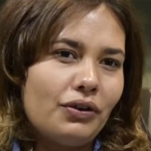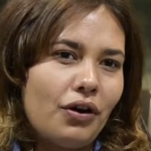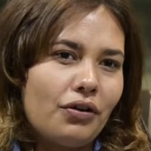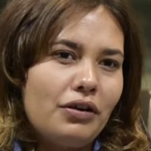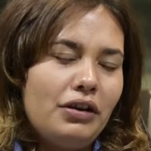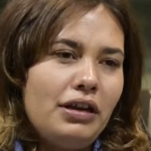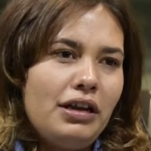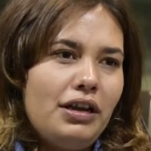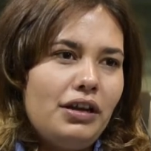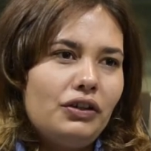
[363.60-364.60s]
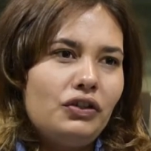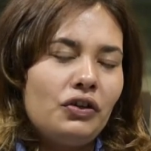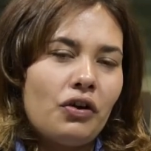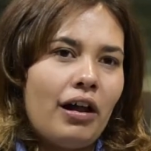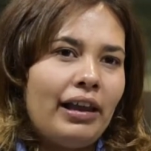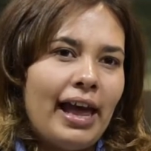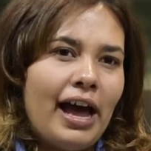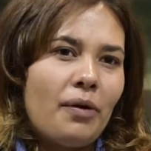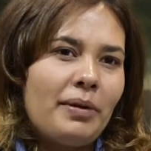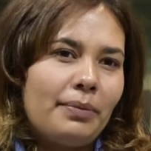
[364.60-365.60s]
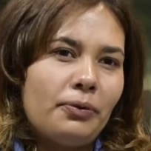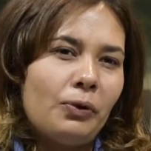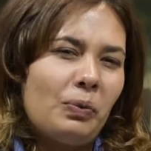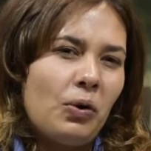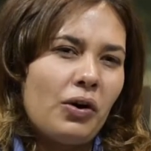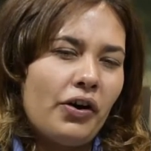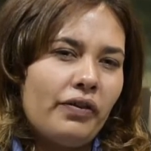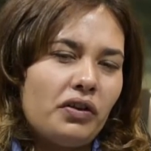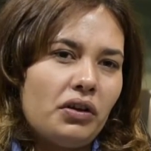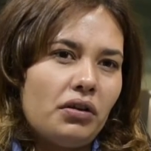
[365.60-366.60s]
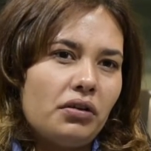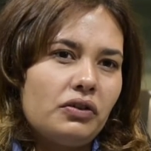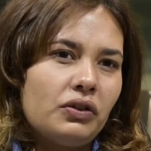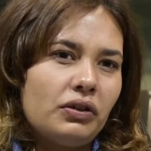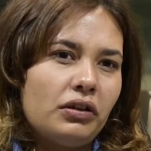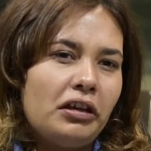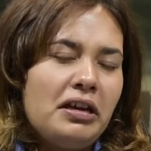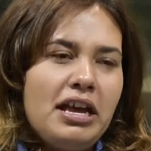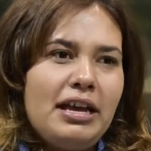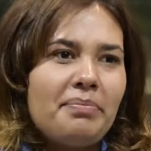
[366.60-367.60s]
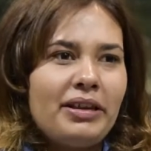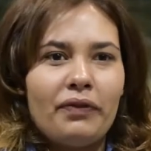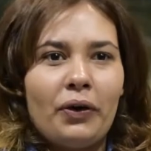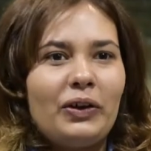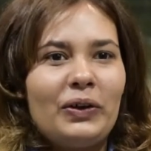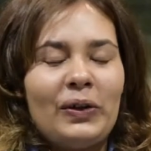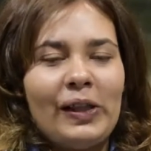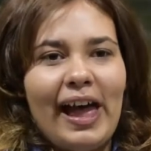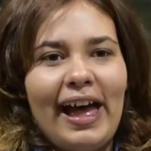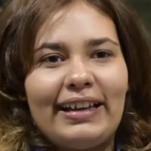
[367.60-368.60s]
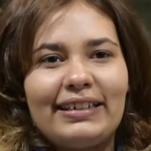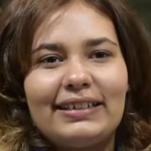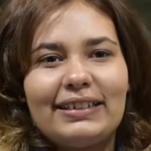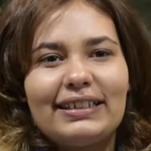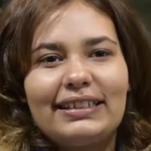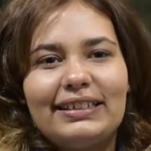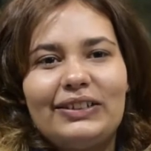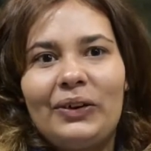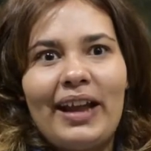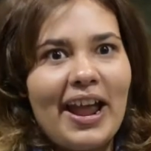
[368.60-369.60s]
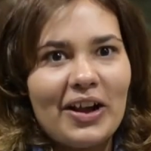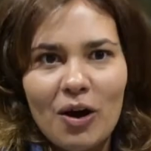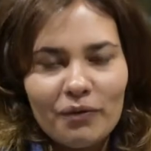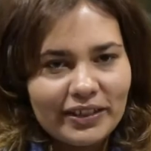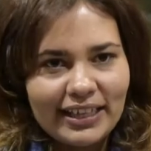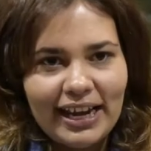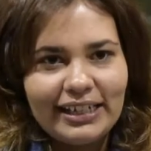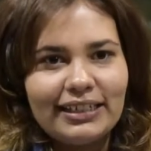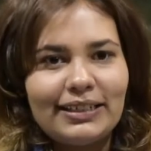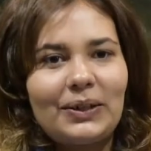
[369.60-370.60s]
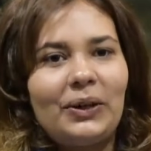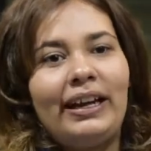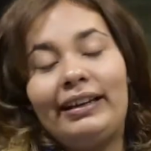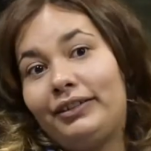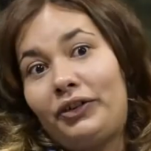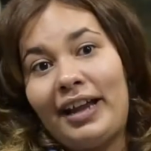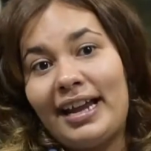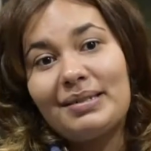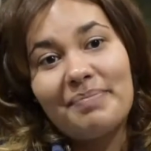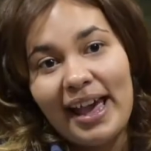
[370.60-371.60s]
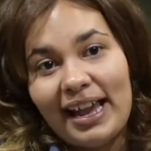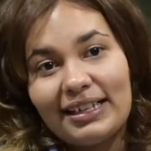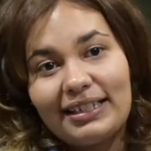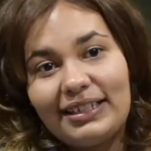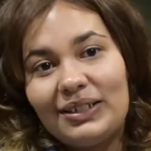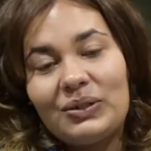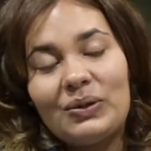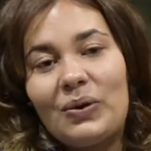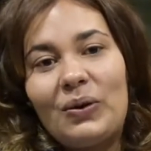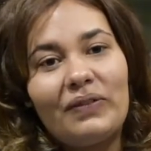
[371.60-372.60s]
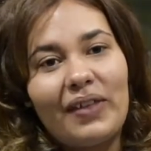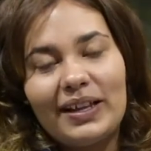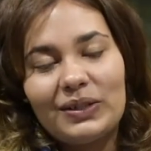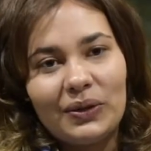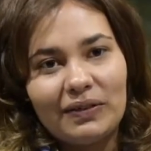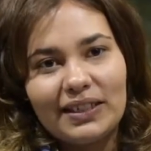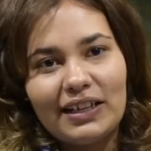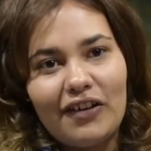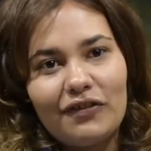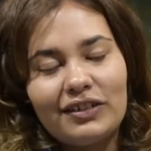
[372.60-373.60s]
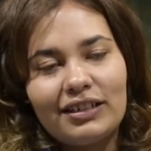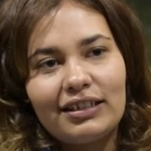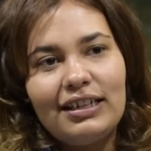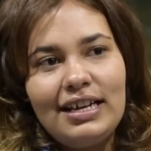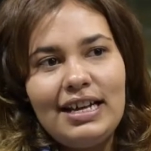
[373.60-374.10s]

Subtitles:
not allow people to walk over you, to be vocal and create conversations, create debates, to do all of that sort of stuff, to